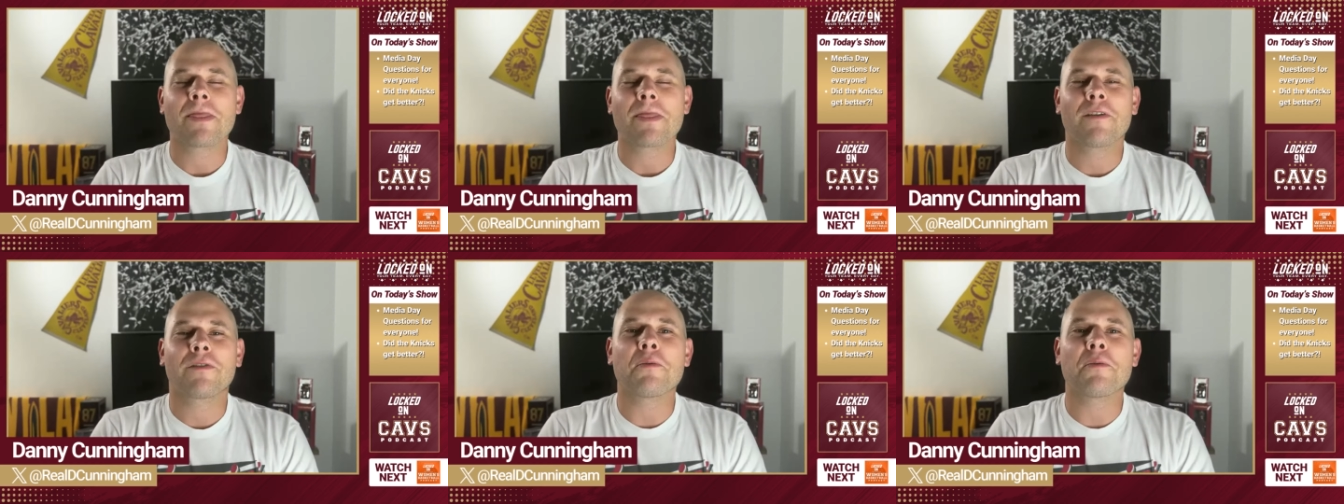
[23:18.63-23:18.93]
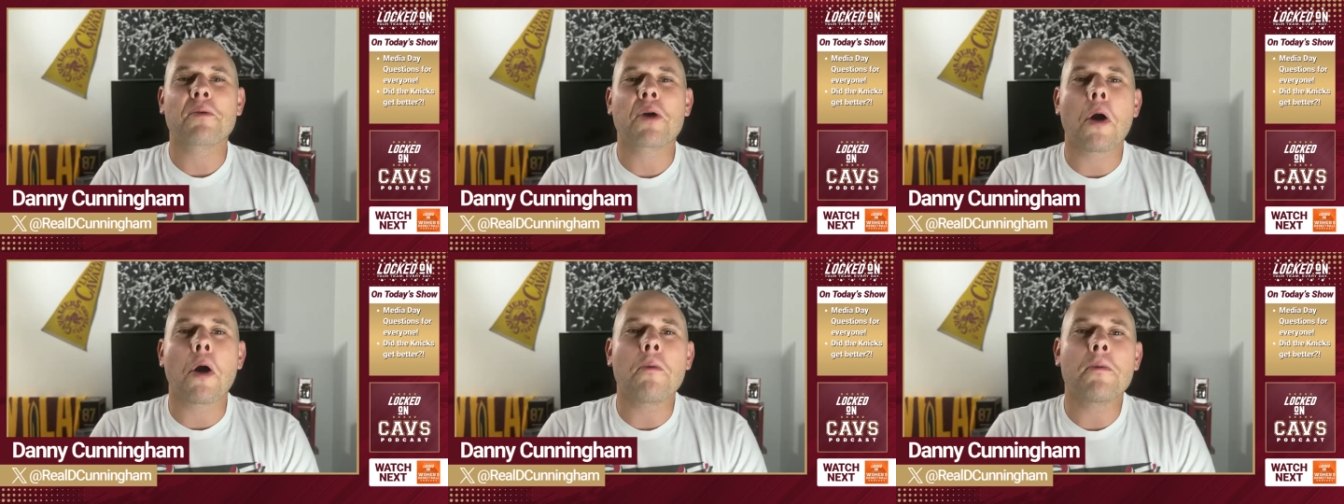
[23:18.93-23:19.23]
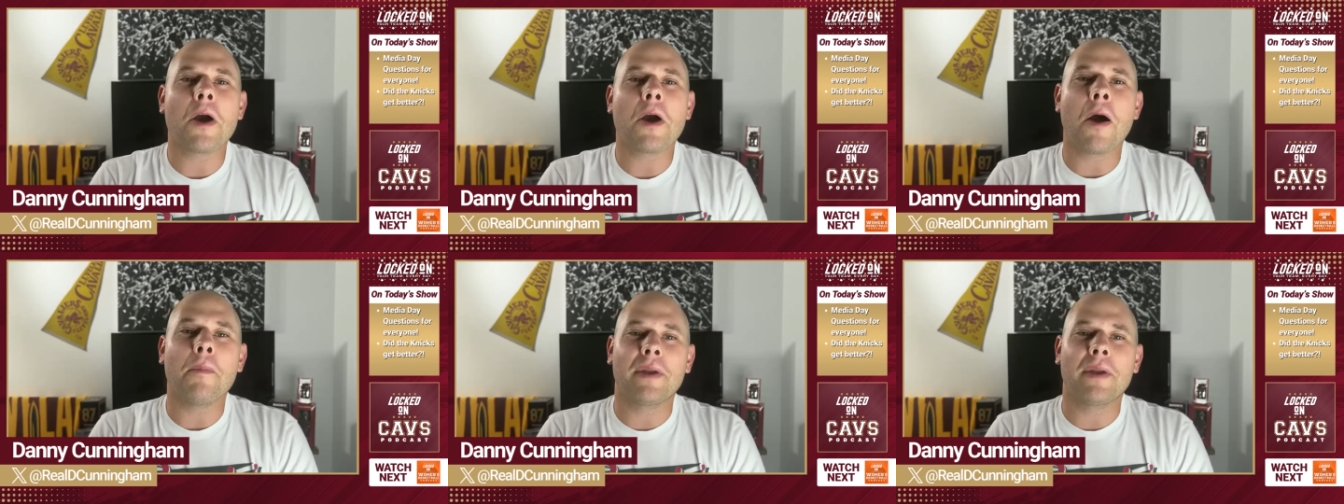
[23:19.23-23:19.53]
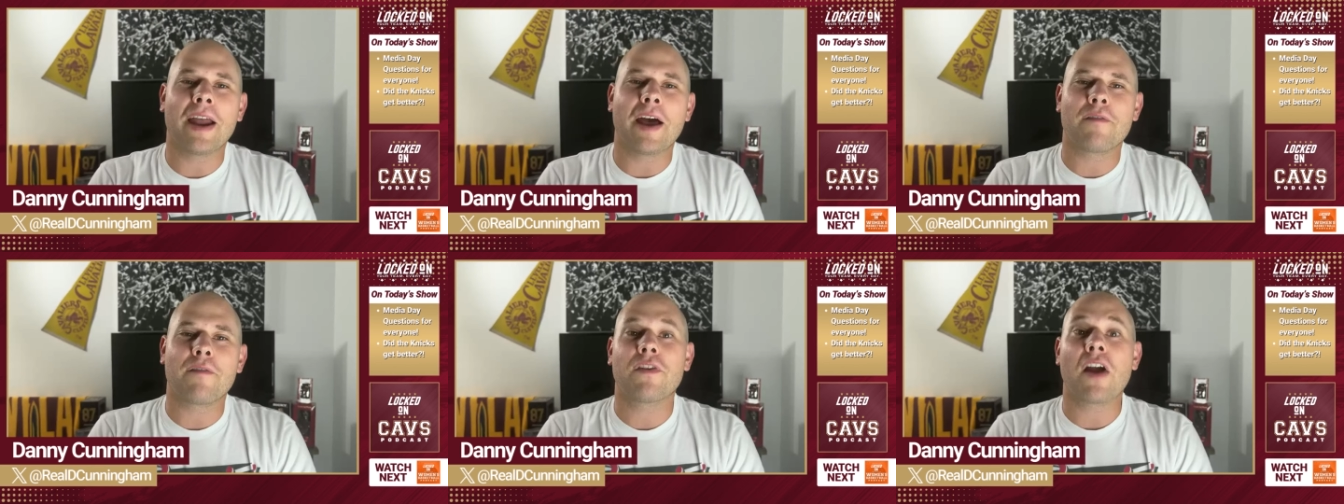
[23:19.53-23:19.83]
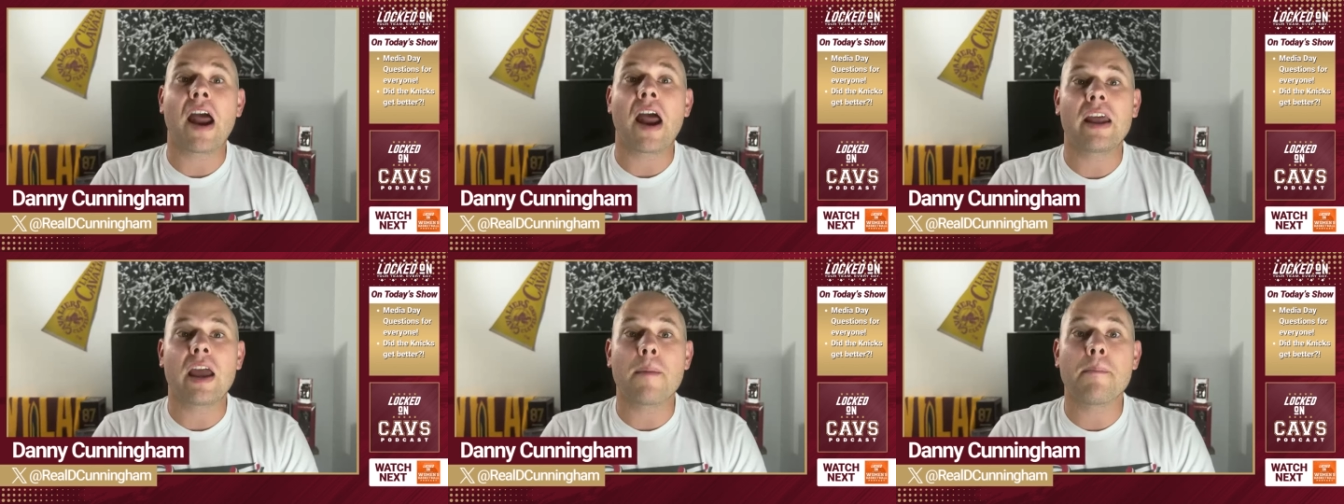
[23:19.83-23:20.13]
from Koby Altman on
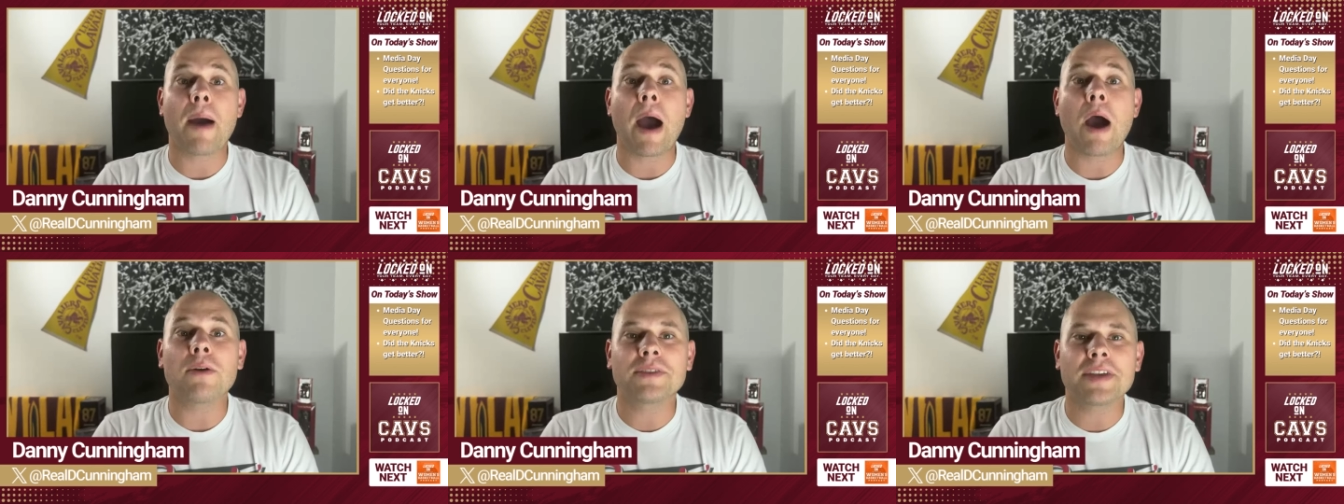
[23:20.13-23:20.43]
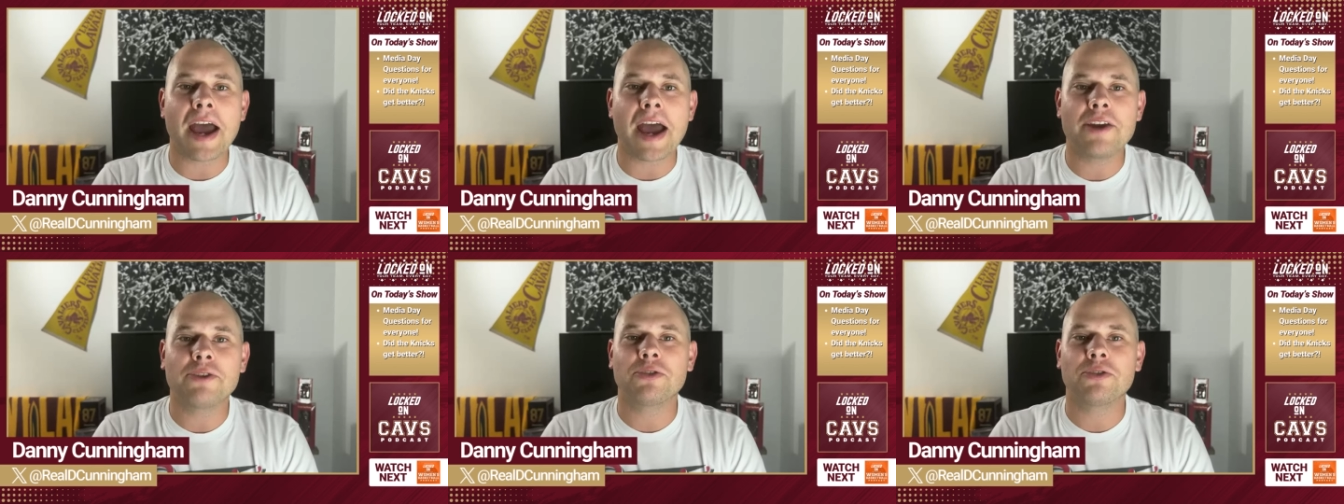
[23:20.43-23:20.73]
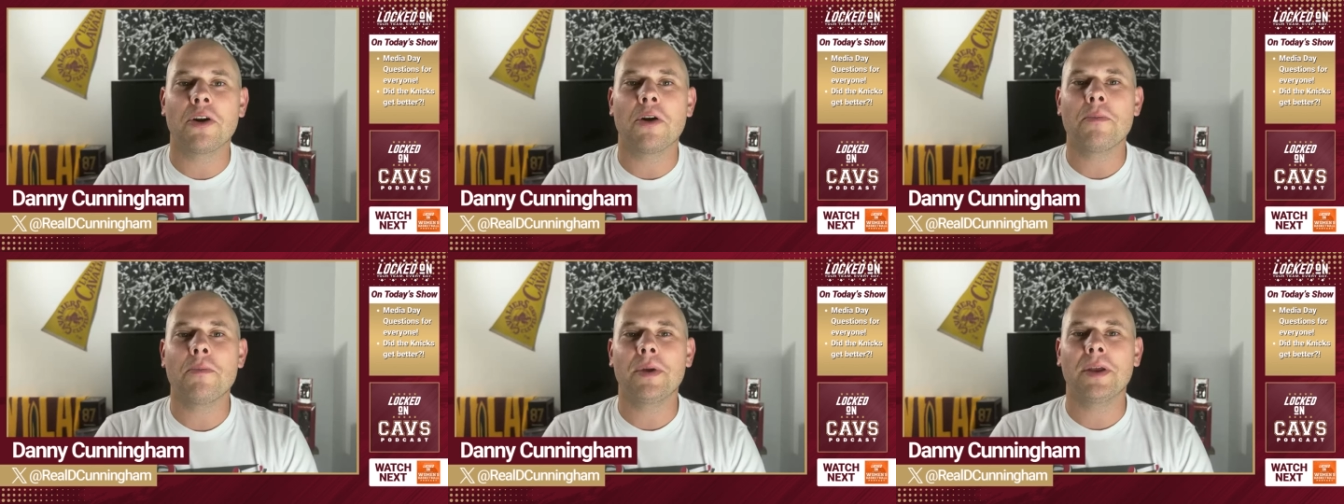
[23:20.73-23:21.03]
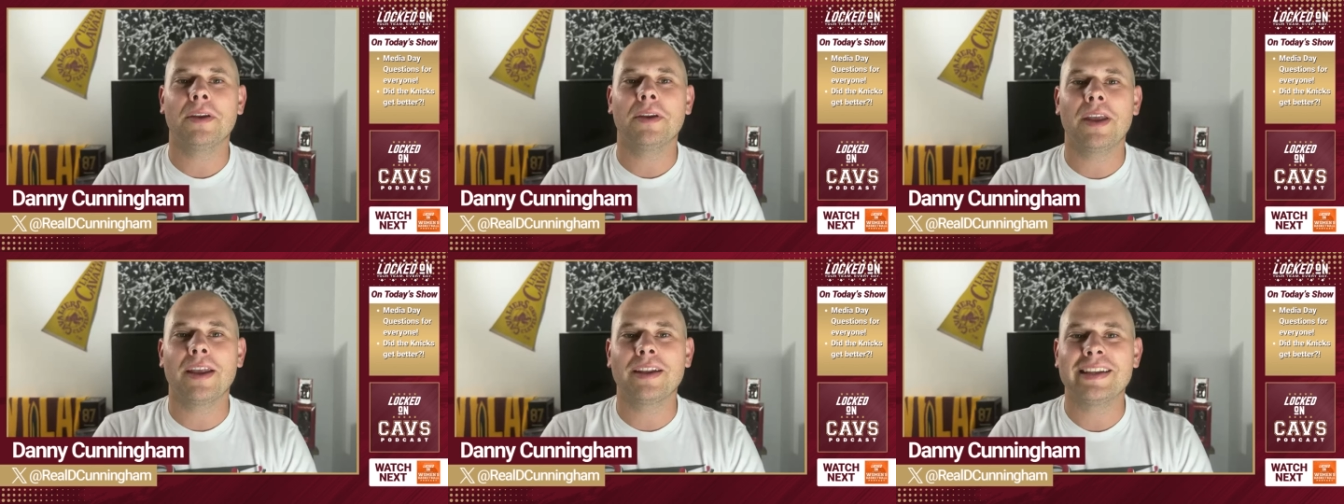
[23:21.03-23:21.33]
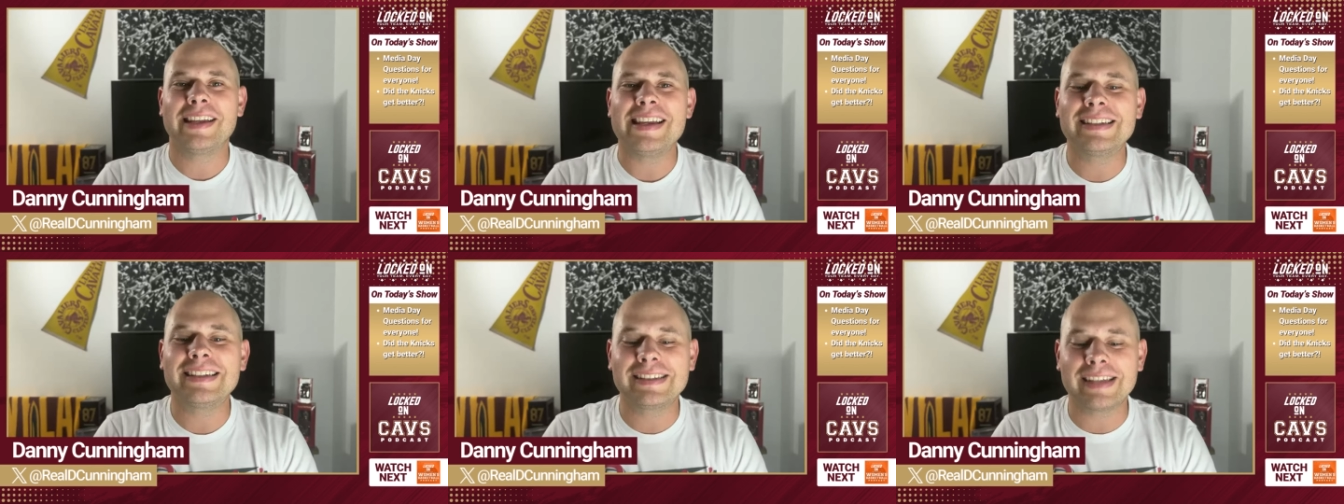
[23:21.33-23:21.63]
Friday about Ty Jerome, and, and
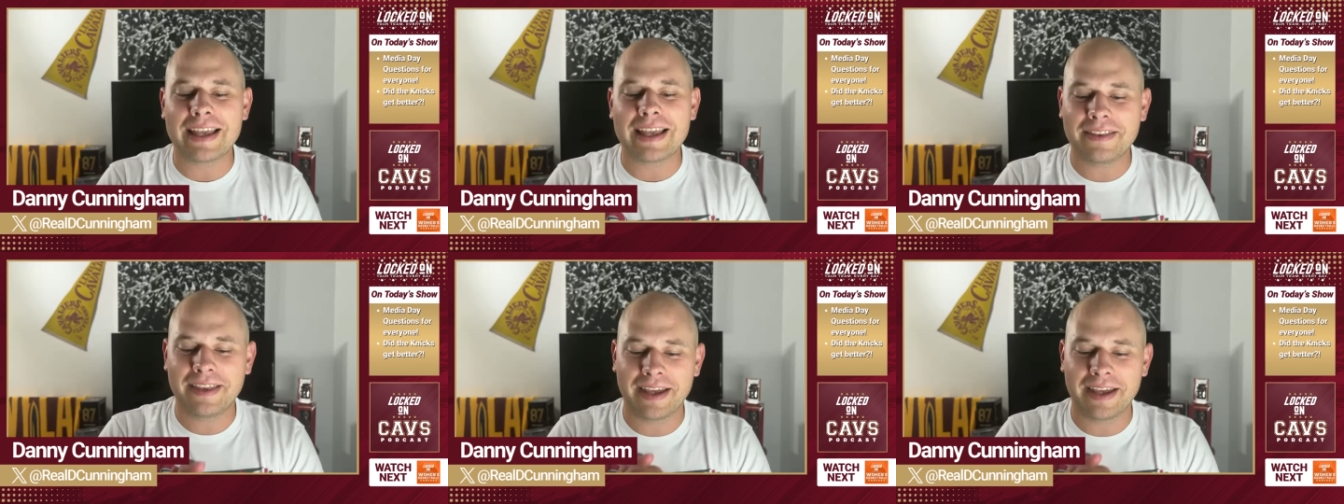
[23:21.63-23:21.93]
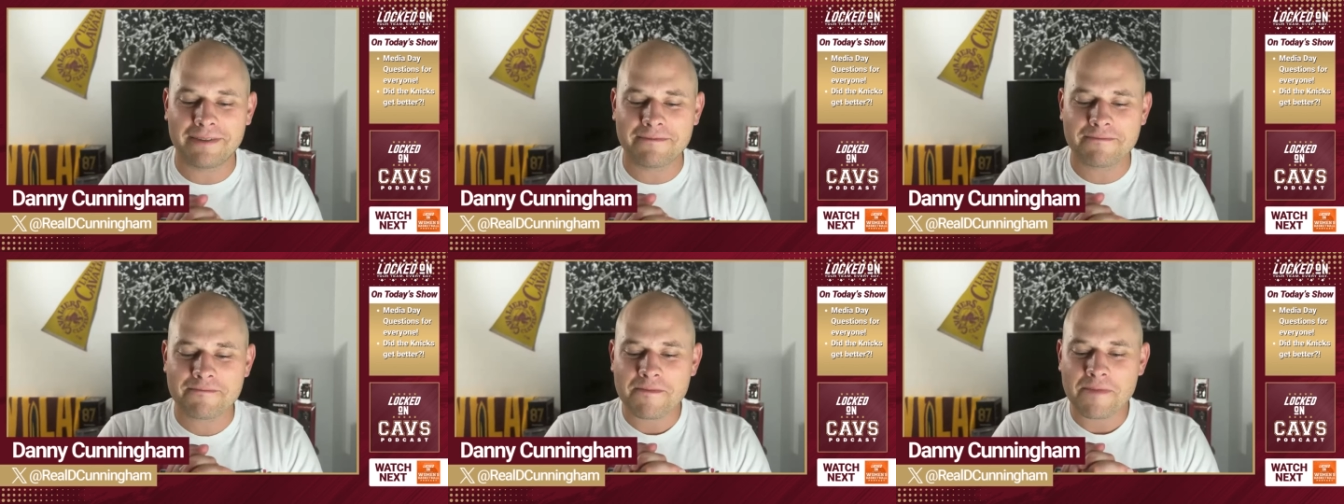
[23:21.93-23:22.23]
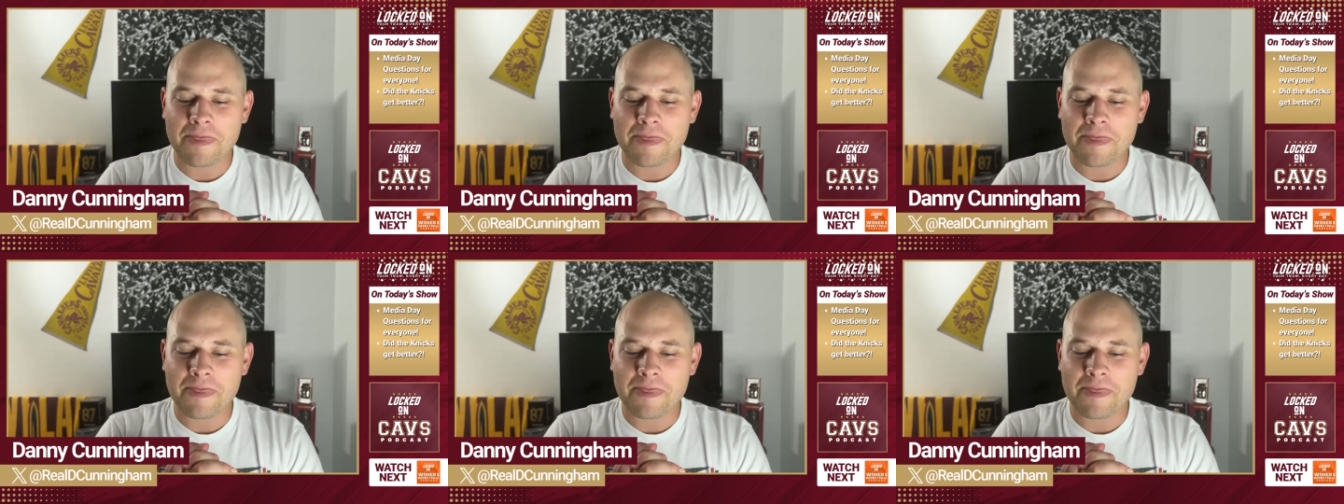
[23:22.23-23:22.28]
he said that